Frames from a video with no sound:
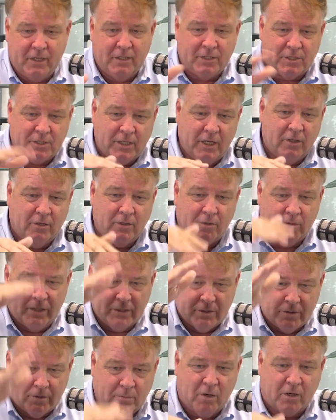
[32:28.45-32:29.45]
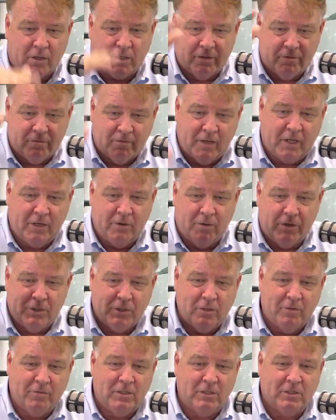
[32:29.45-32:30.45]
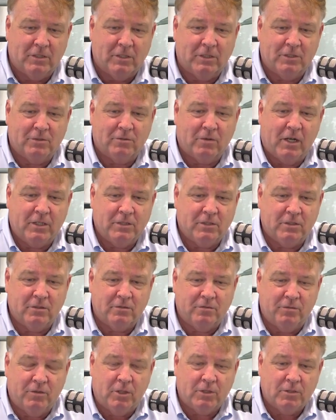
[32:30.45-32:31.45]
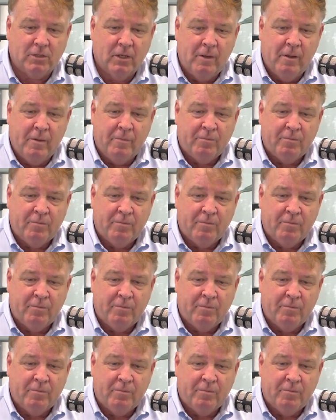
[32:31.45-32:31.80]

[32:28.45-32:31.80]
and sell as the market valuation of these things rises and falls.